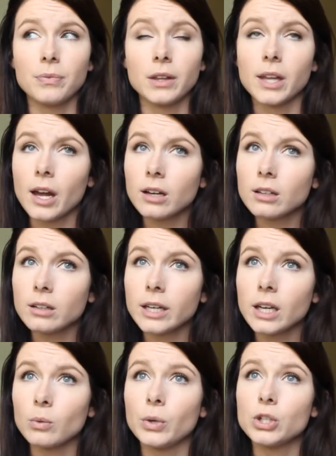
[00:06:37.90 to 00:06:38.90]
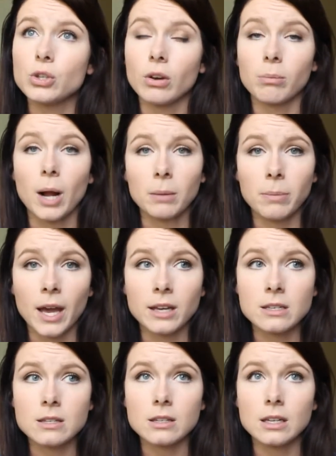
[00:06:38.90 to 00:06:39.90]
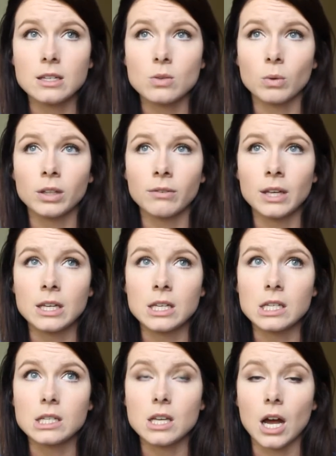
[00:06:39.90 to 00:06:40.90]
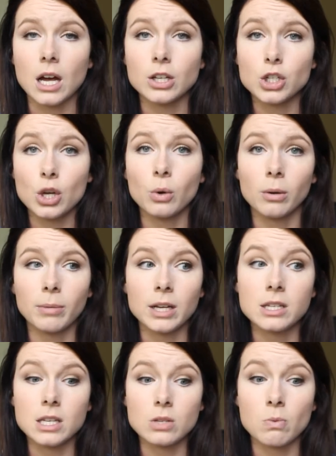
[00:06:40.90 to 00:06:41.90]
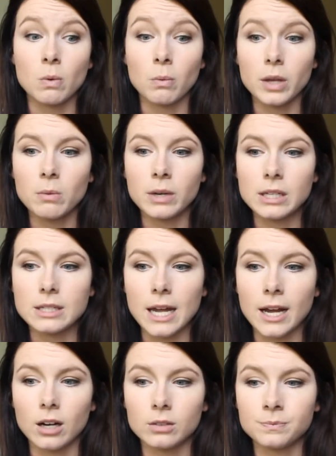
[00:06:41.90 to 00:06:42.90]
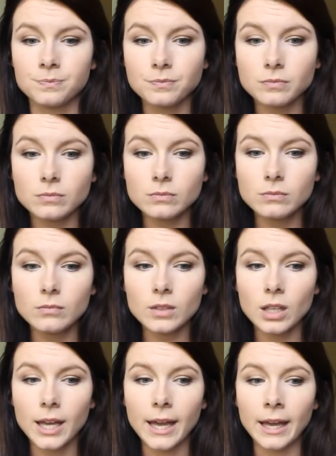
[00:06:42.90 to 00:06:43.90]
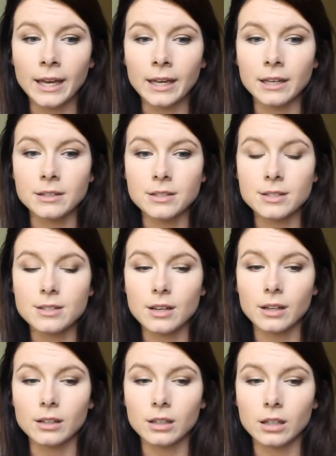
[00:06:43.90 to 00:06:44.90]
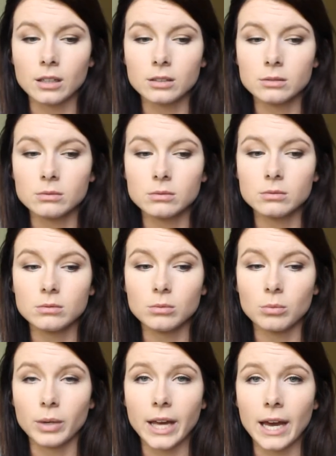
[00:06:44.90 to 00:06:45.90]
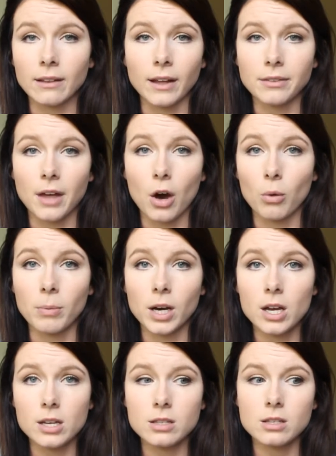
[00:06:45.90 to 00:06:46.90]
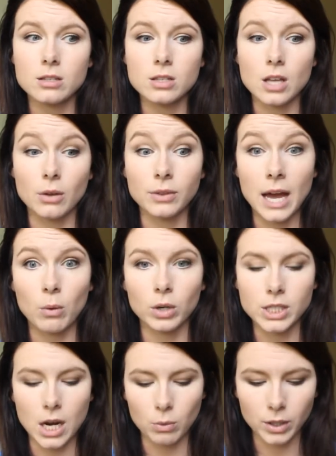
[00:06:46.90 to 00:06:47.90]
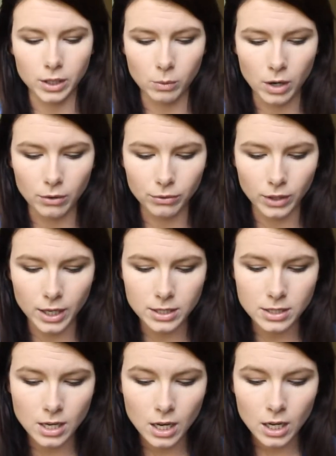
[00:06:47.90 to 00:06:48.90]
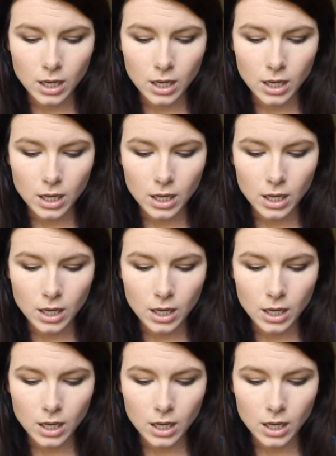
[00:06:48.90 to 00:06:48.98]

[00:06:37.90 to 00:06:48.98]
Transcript: Luckily, we took Brad Paisley's, one of his tour buses when we went down, and we had like the whole bus, so that worked out really well for us.